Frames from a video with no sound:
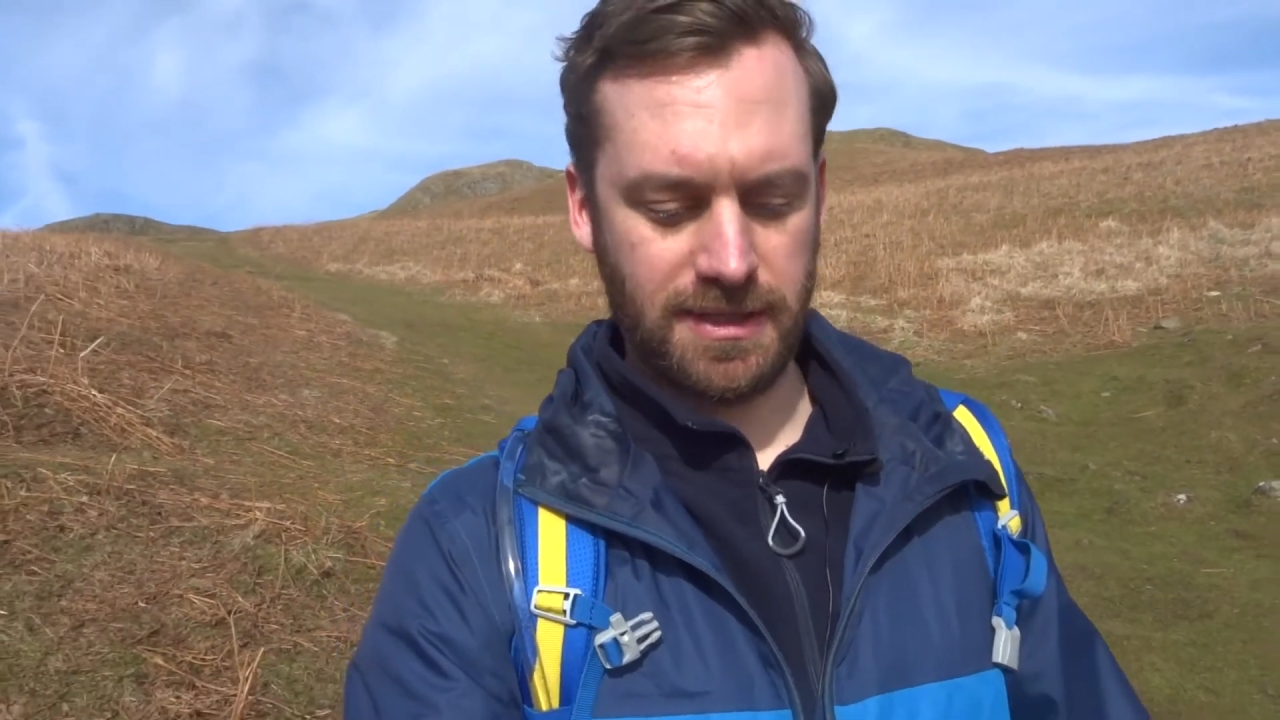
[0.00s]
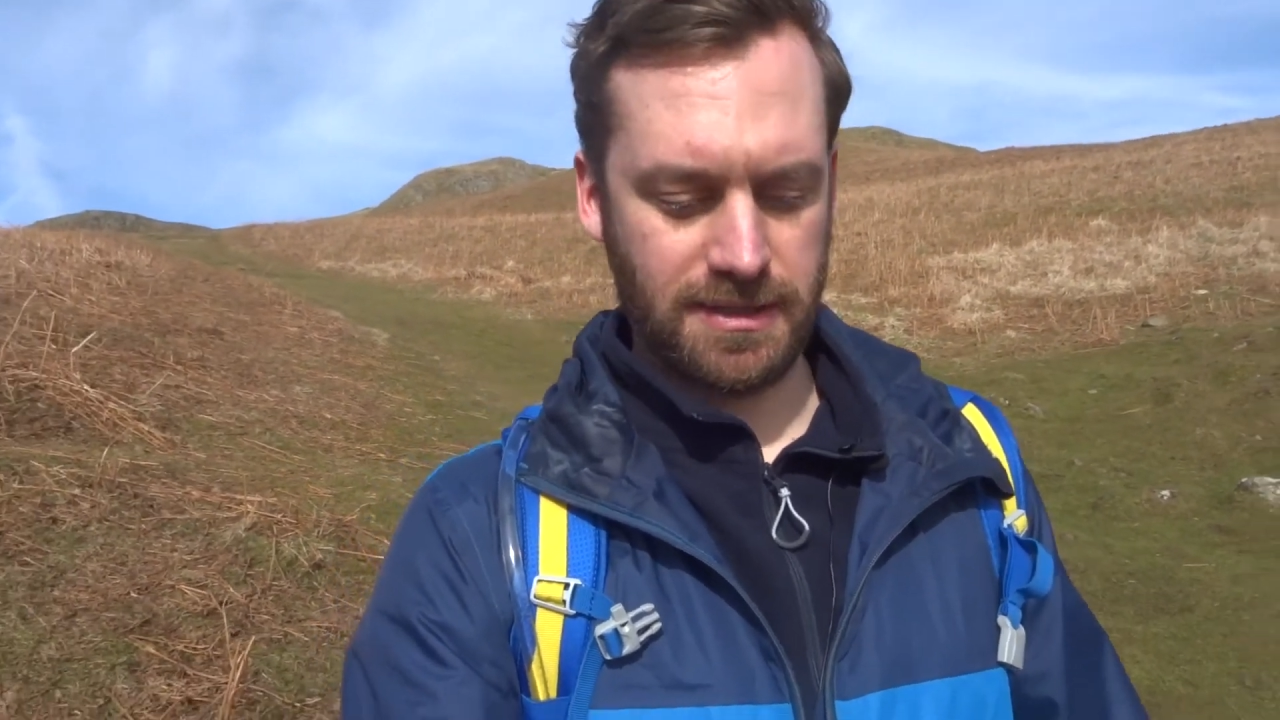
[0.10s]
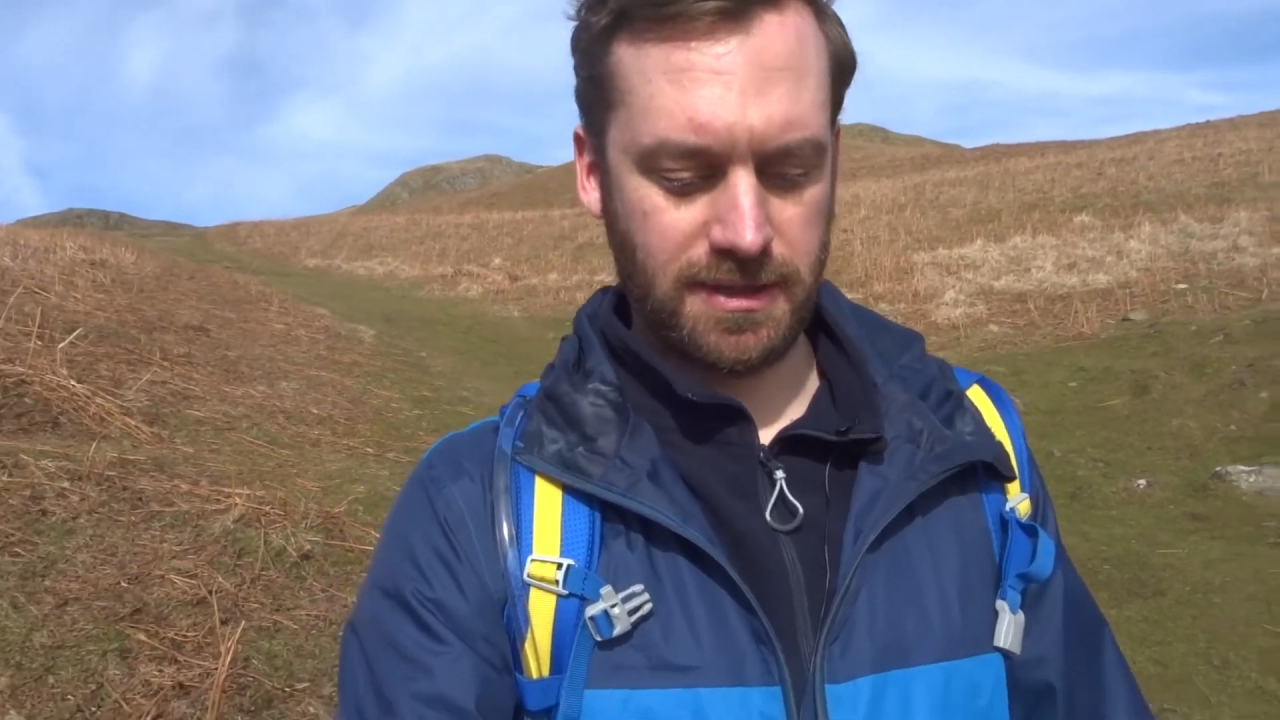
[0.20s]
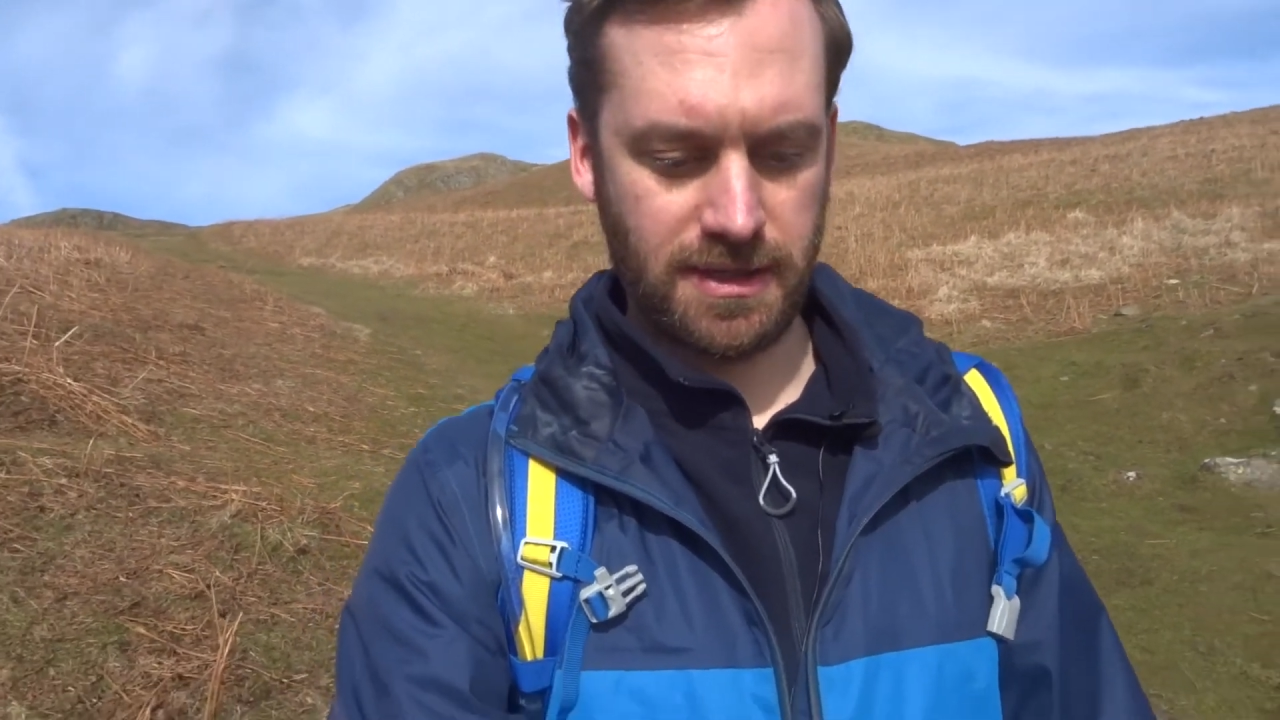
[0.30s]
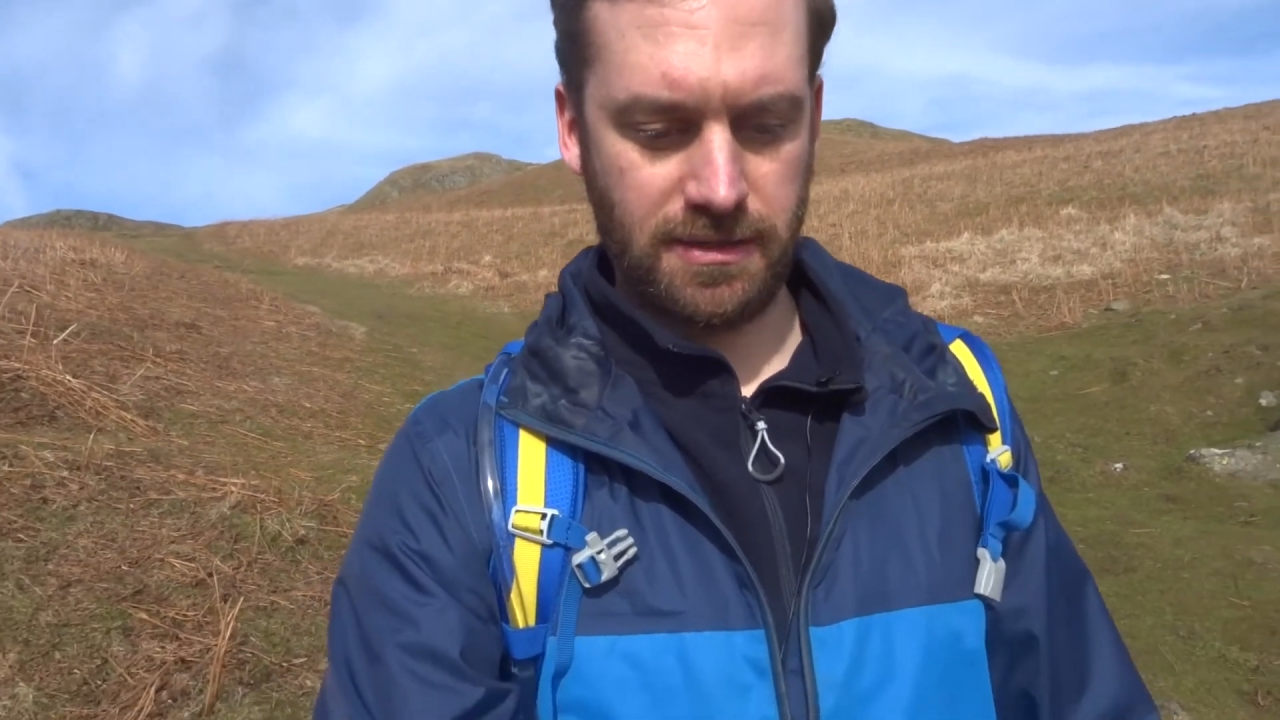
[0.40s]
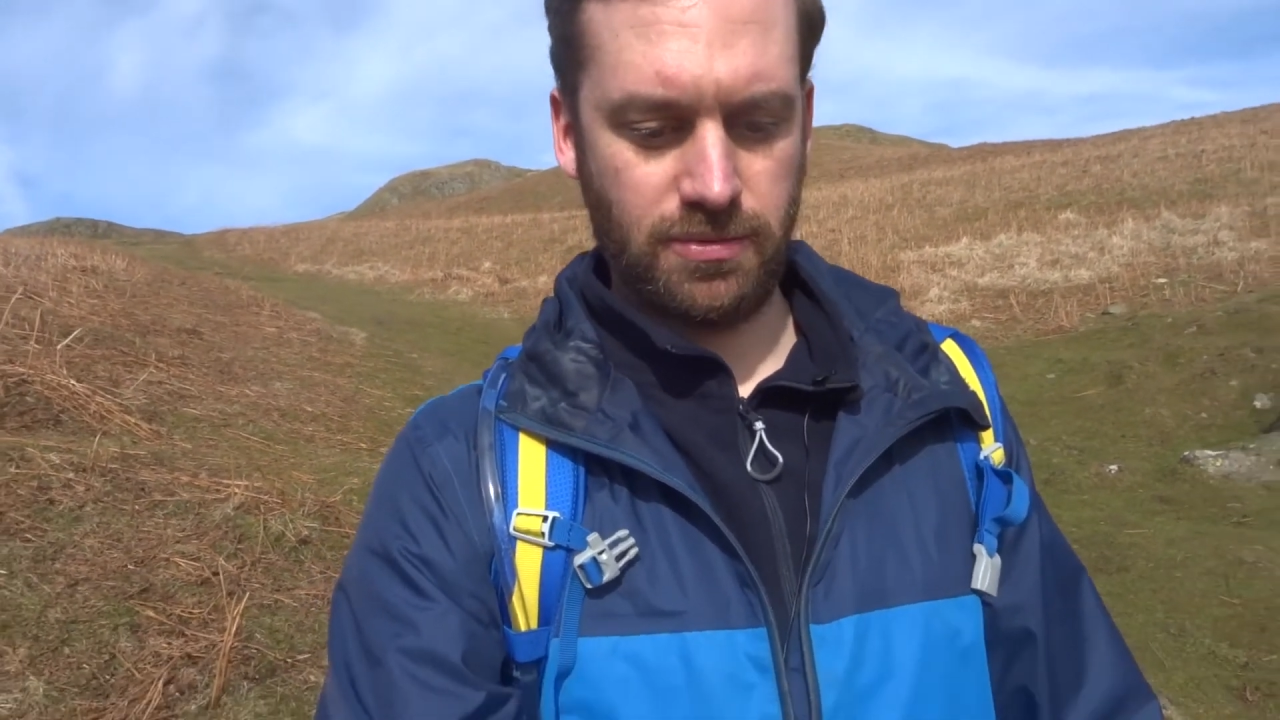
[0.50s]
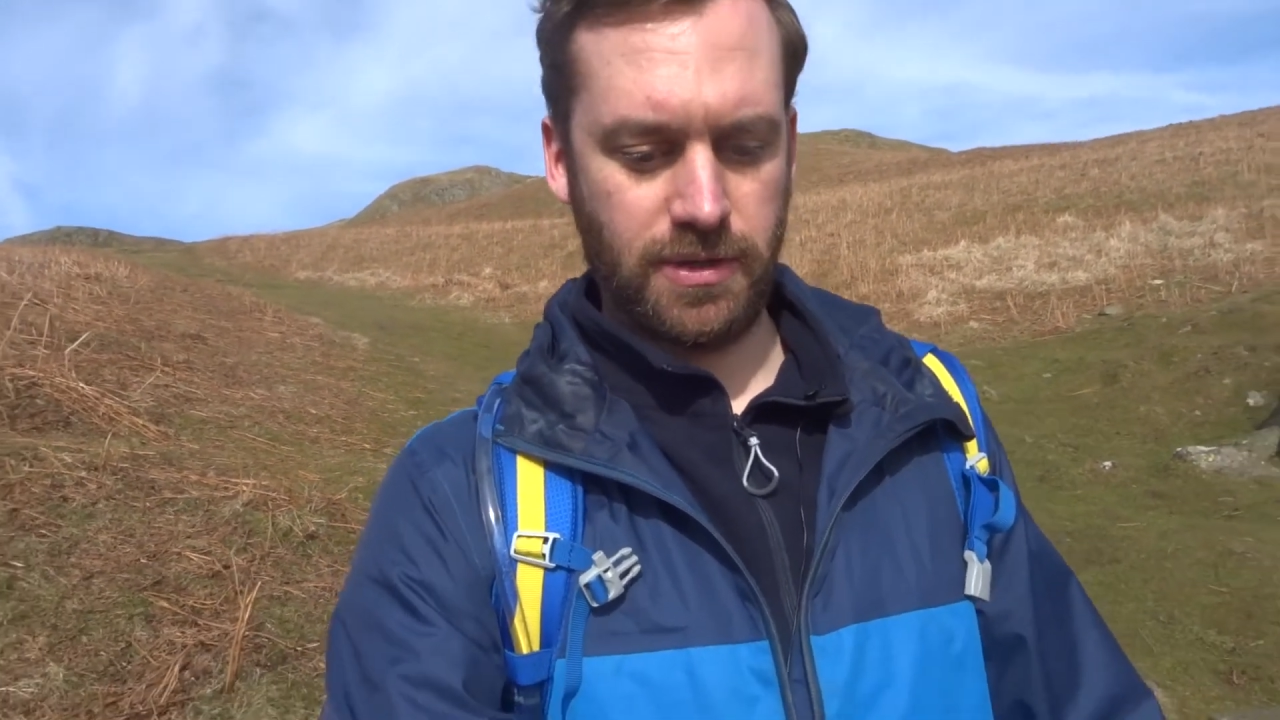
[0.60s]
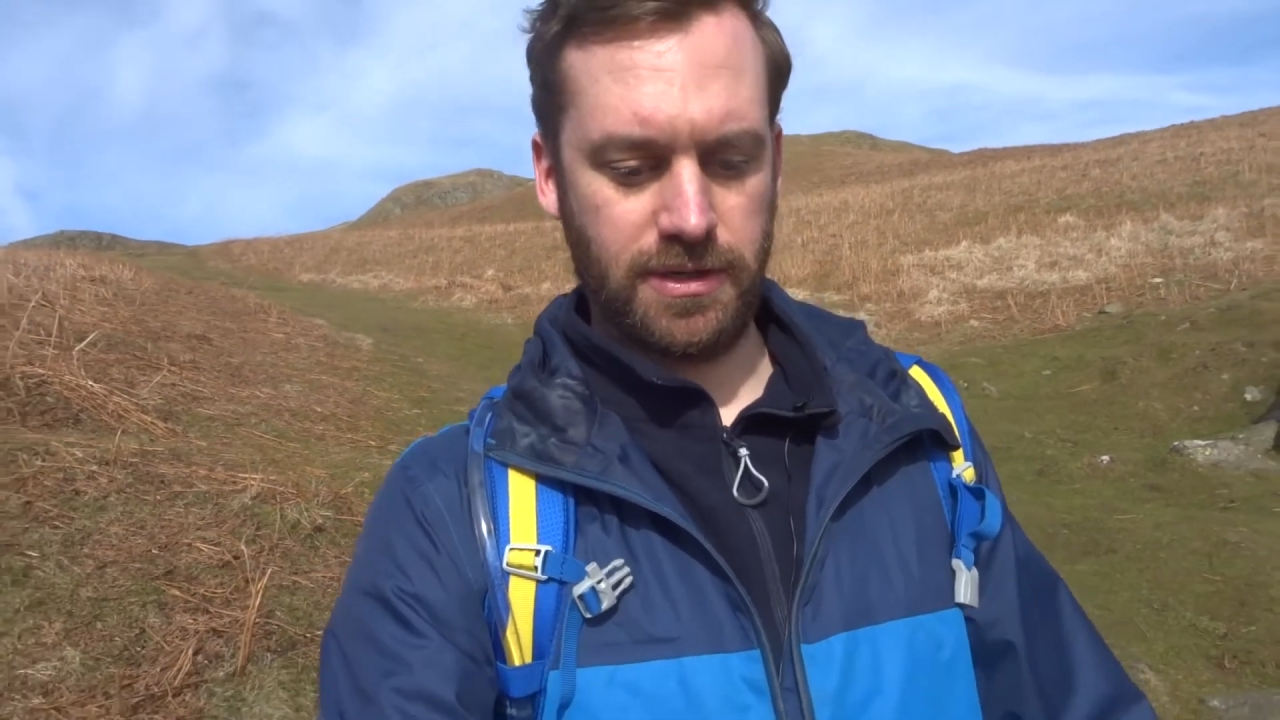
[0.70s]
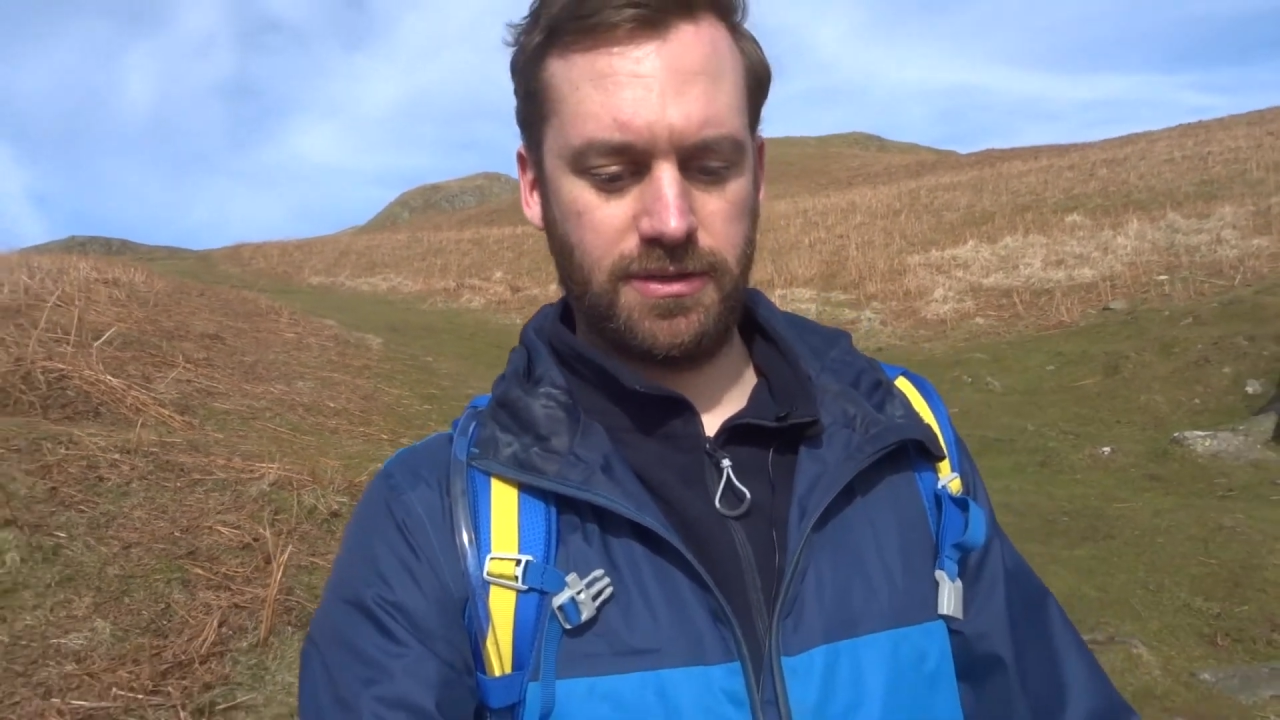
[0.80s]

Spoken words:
today as well,